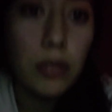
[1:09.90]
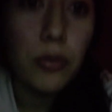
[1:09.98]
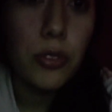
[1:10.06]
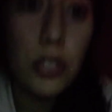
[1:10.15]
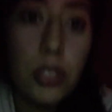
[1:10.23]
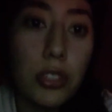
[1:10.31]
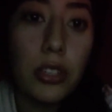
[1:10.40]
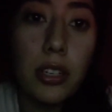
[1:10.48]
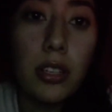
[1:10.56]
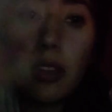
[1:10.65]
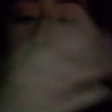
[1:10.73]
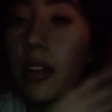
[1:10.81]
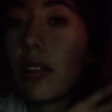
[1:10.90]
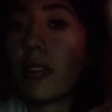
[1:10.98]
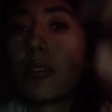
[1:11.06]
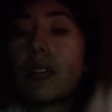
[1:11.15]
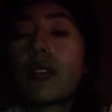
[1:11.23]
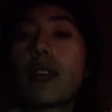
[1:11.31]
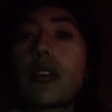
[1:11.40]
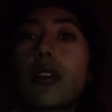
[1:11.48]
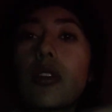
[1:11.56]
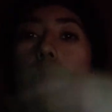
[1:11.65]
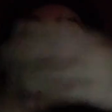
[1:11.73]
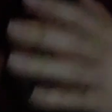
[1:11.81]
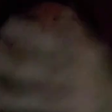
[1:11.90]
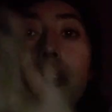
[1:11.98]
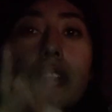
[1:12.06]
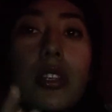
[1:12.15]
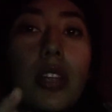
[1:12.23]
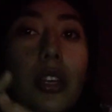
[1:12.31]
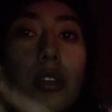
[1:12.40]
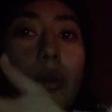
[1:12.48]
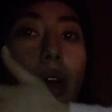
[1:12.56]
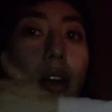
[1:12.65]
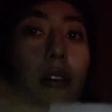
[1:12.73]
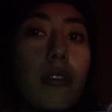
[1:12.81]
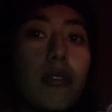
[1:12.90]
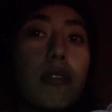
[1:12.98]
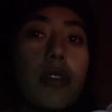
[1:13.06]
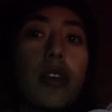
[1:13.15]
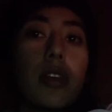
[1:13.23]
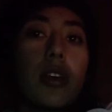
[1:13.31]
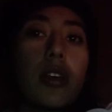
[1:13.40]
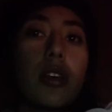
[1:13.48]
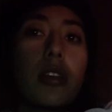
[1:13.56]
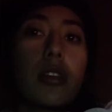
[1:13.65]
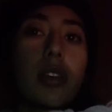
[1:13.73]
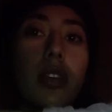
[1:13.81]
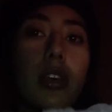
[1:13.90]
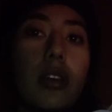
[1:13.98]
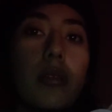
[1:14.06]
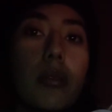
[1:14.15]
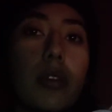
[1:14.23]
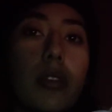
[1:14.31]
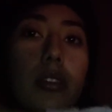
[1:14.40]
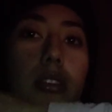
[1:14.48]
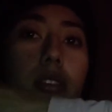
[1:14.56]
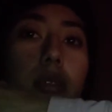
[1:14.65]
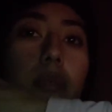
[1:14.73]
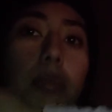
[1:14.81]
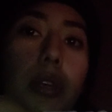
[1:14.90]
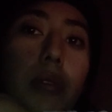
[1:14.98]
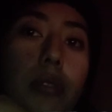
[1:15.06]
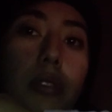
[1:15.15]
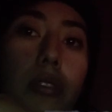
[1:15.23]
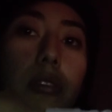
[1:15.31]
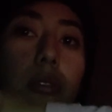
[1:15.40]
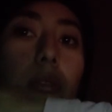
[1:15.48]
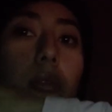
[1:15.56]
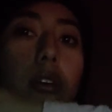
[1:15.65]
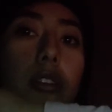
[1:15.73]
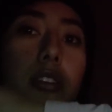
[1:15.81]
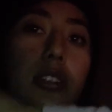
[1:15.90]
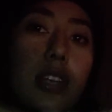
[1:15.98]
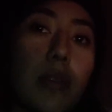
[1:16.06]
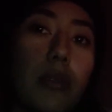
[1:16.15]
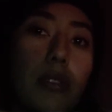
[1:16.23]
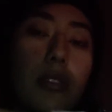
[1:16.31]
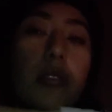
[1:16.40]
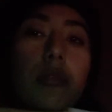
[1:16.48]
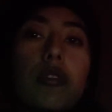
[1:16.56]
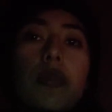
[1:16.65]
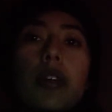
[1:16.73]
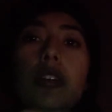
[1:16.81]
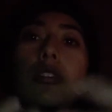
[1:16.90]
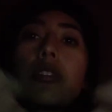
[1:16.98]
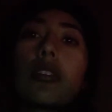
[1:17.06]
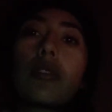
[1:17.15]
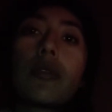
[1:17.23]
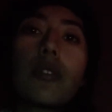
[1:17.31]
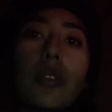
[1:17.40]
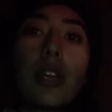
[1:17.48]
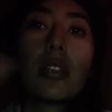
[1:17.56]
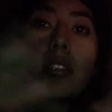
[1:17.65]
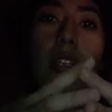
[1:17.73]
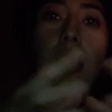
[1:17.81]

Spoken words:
for certain that the person that you have the kid with is going to be with you or want to stay with you, especially if you get